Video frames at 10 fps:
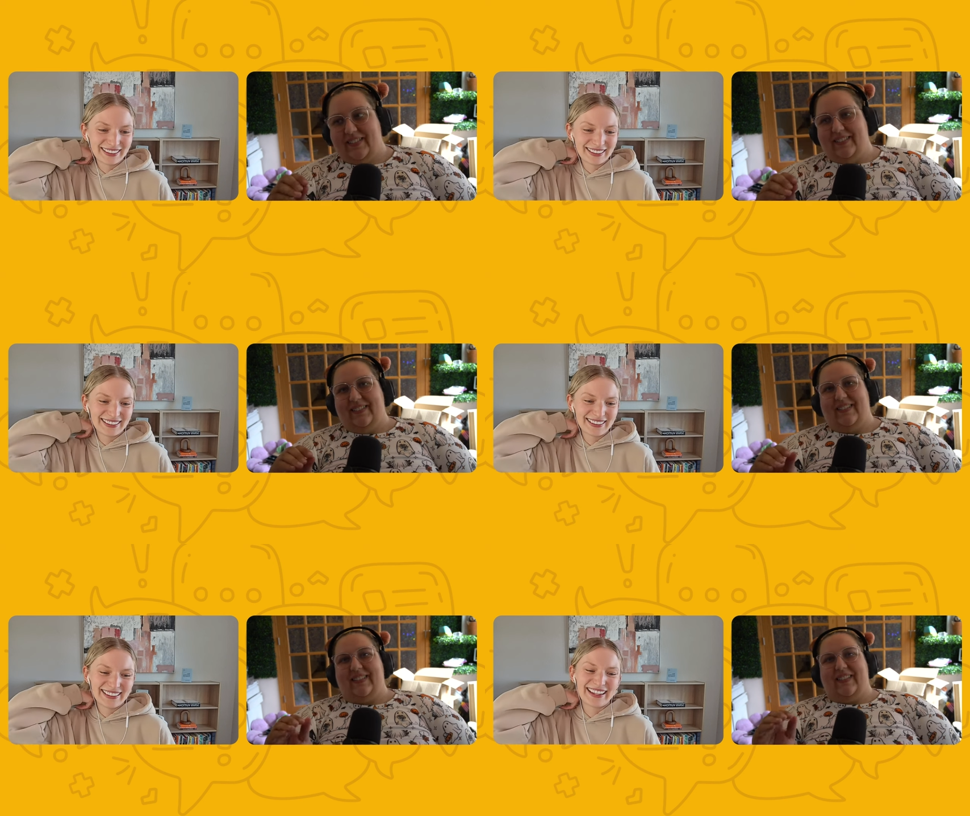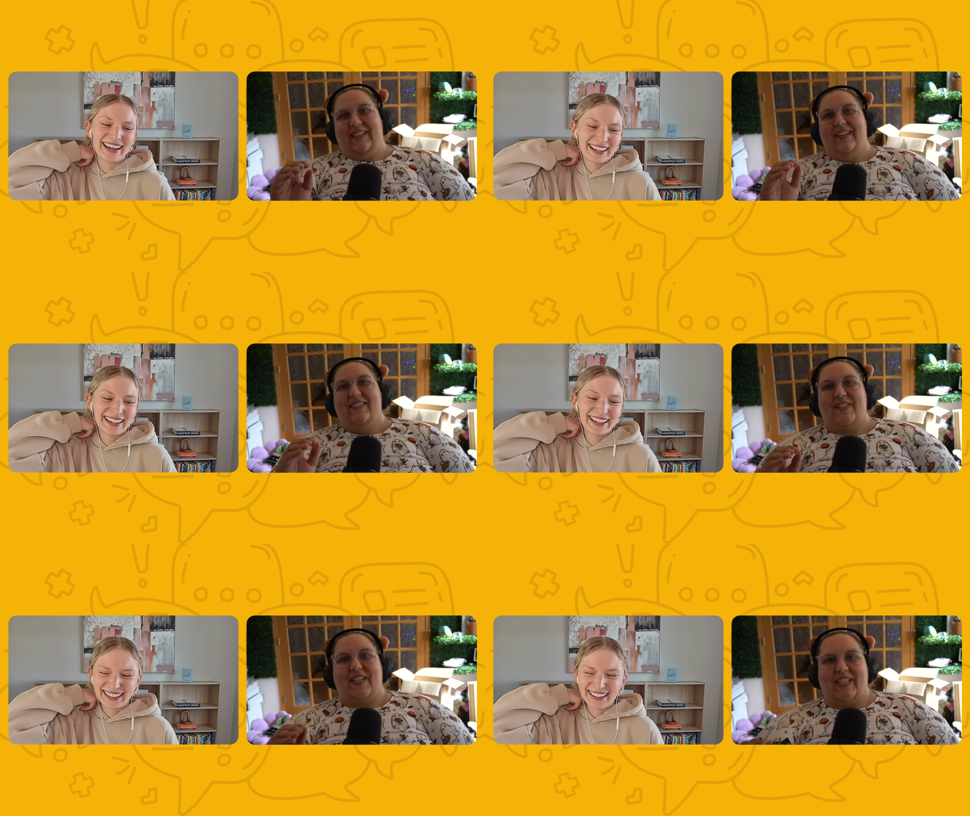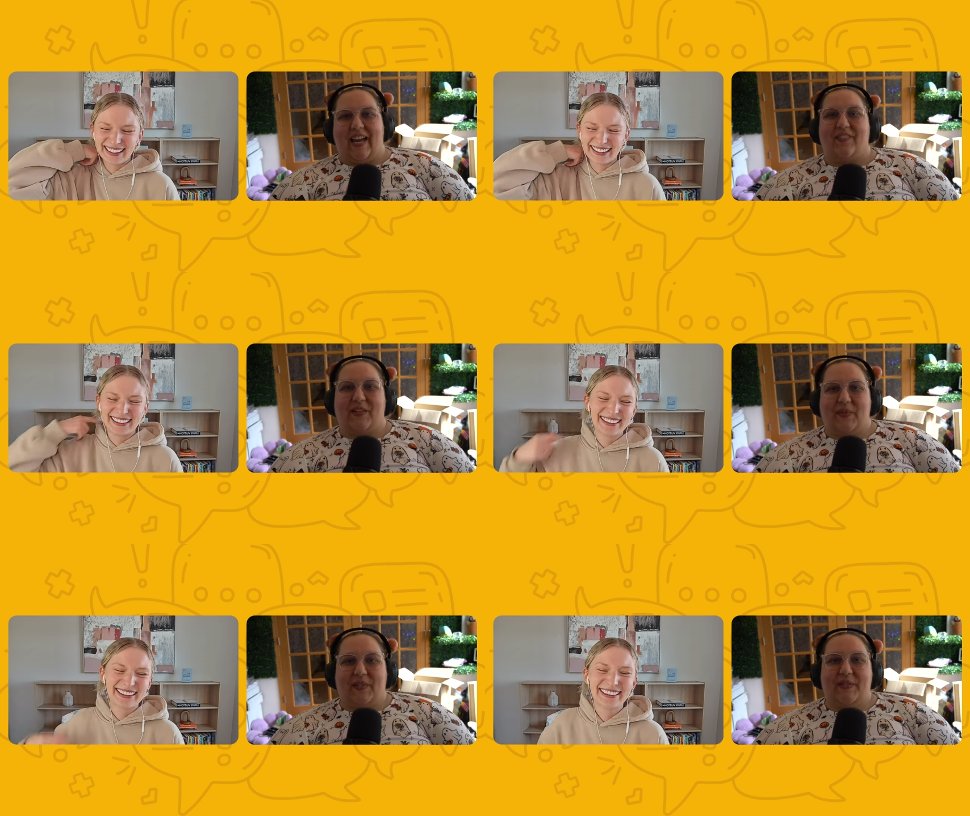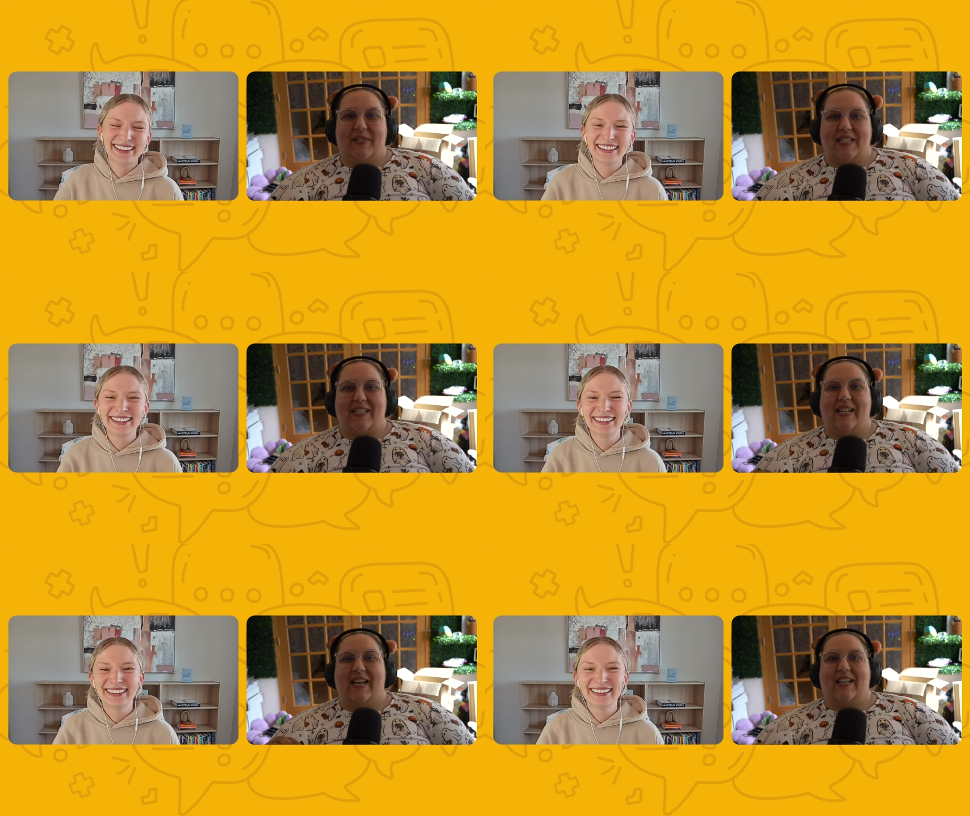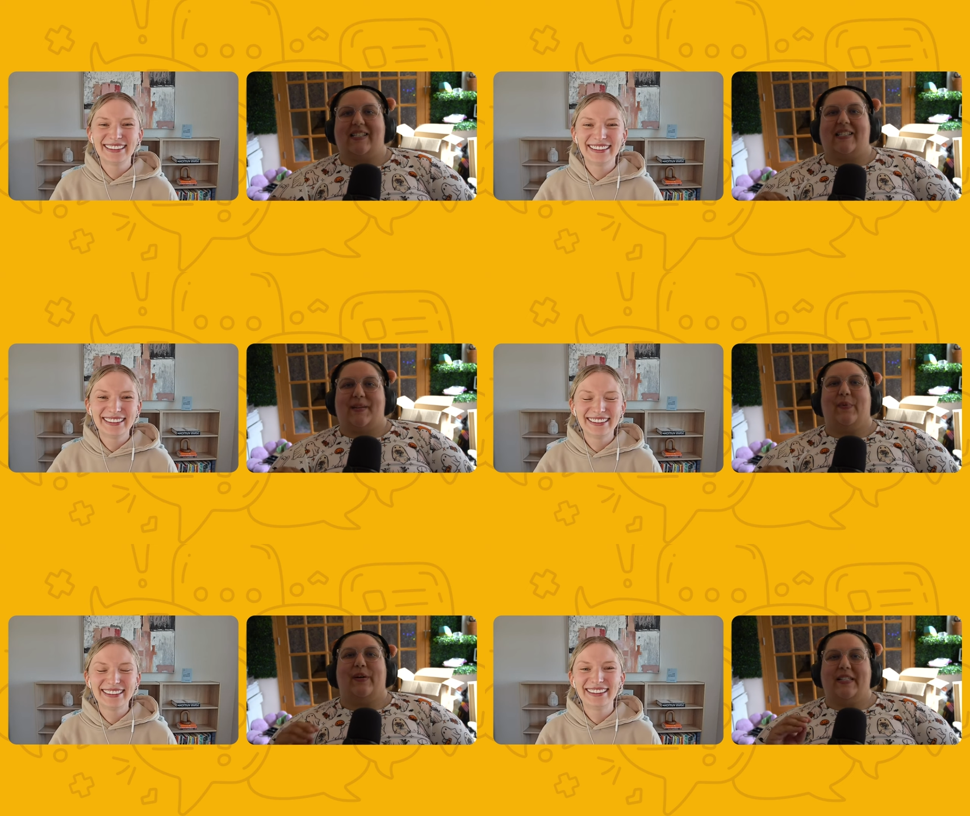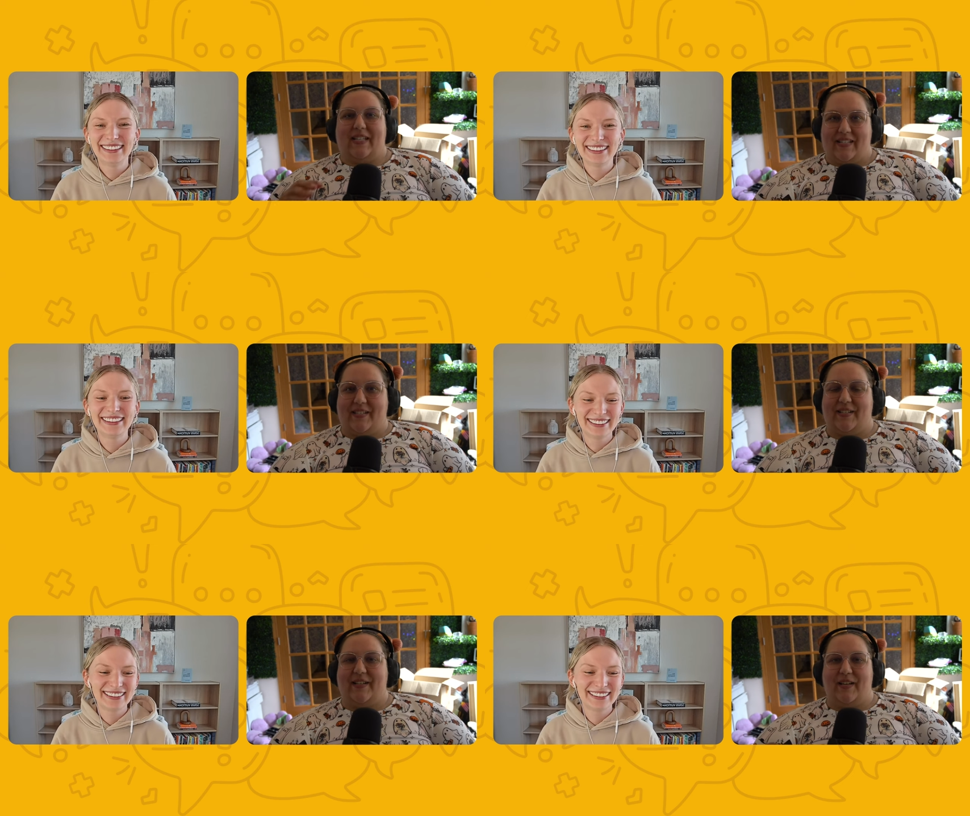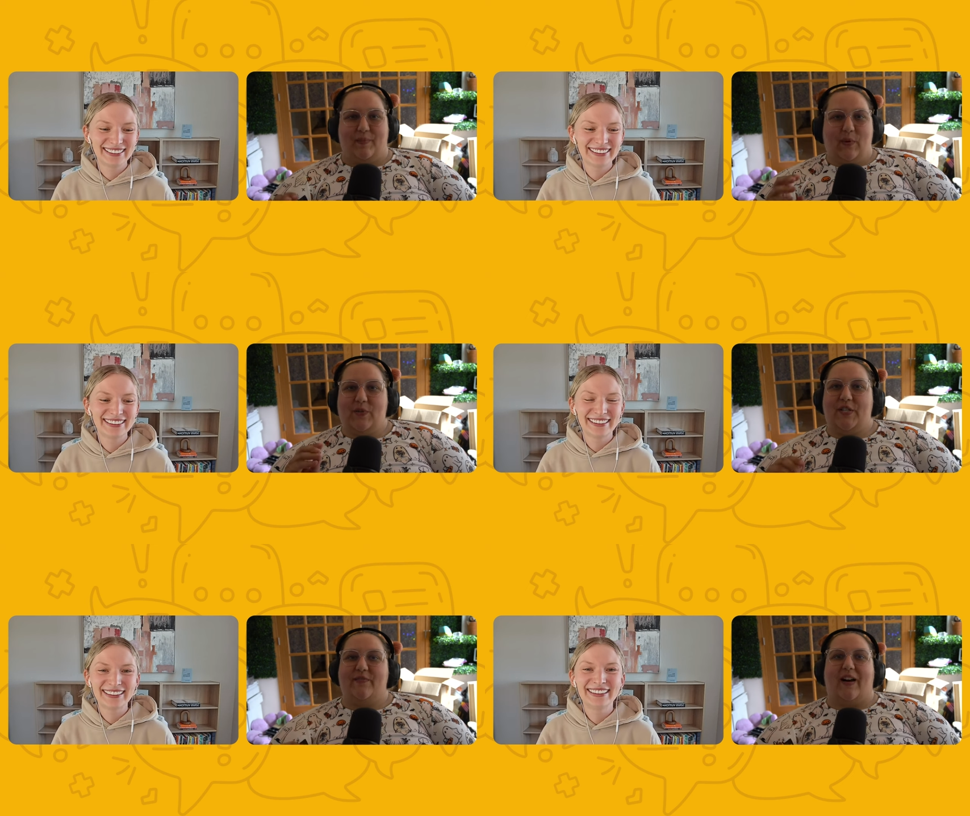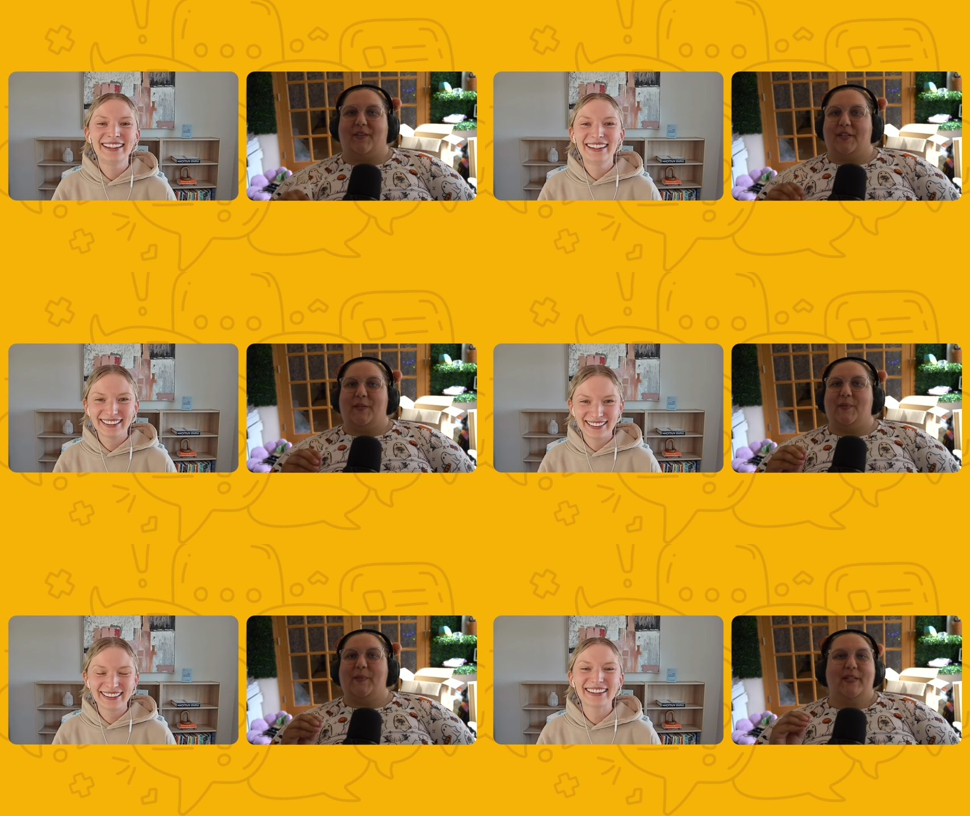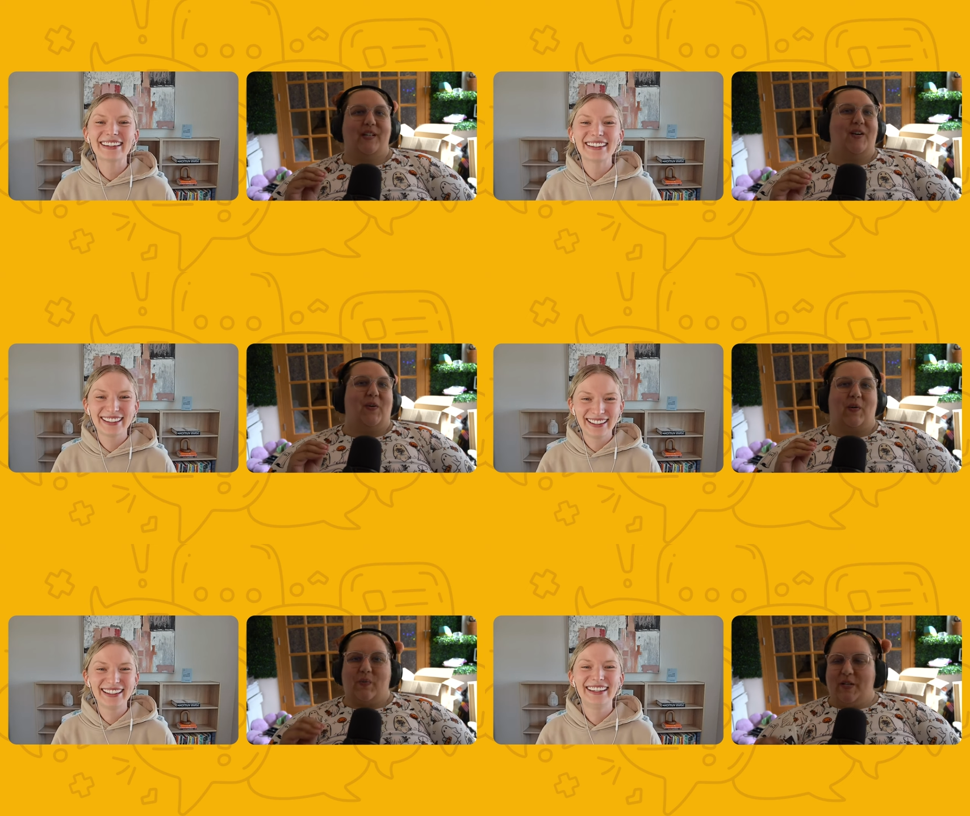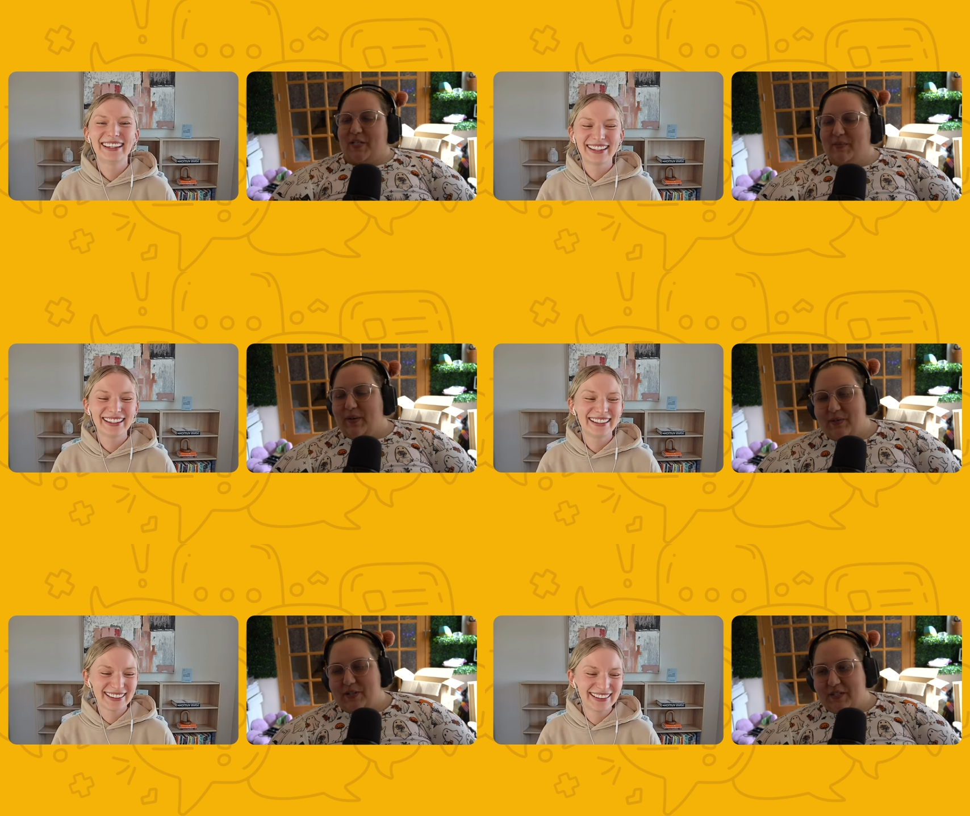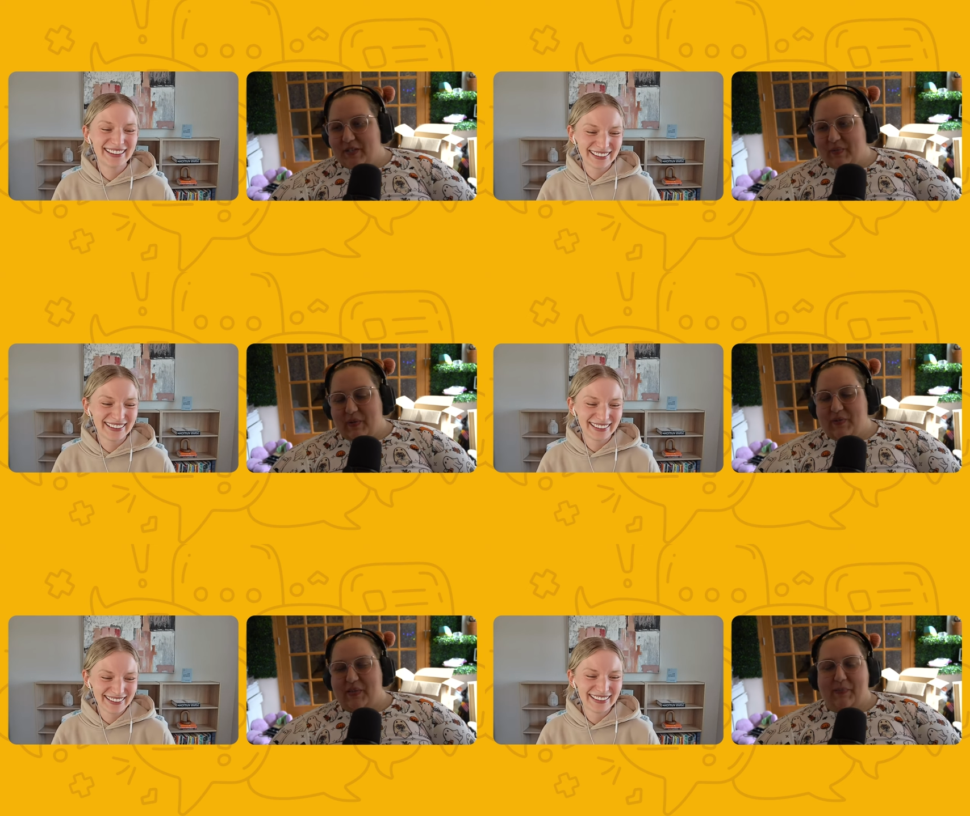Speaker 1: Yeah sure like everyone who's listening has at some point tested emoji volume or which emojis are the most